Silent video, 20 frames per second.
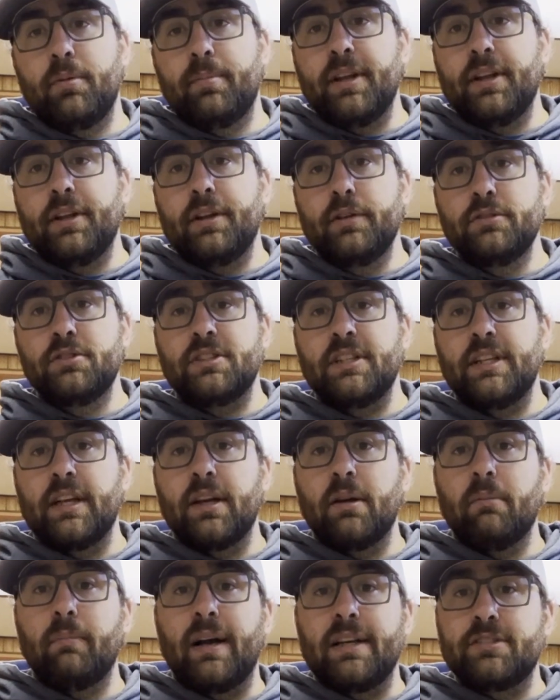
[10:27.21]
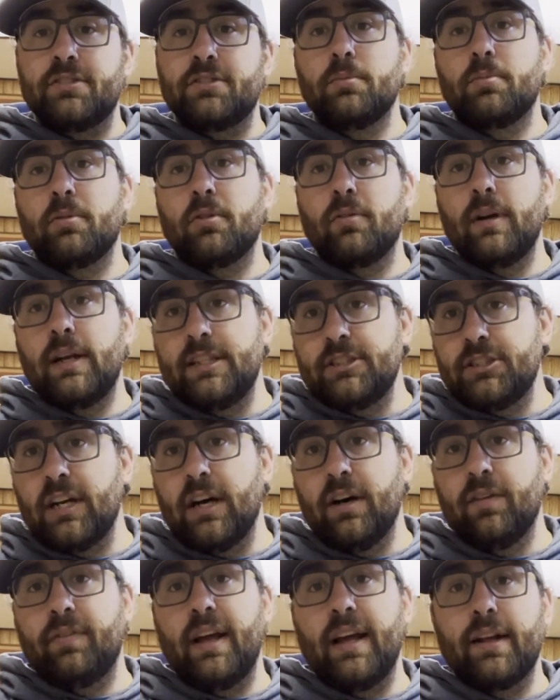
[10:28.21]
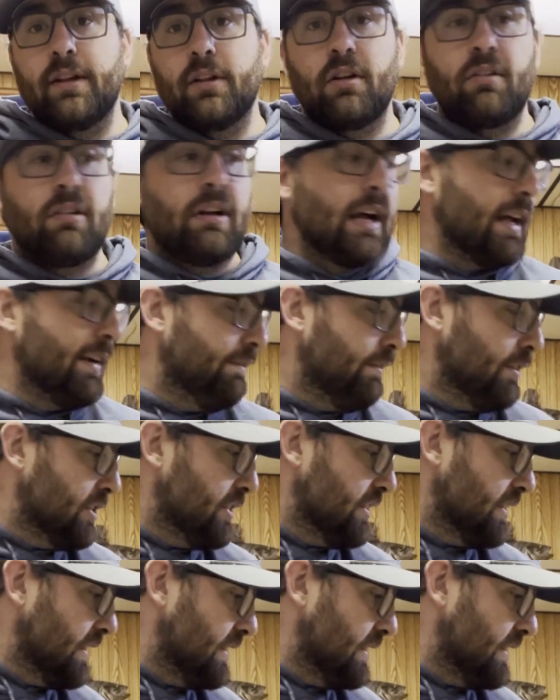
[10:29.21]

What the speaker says: be using my Super Wrench Alpha Angler rod, which is a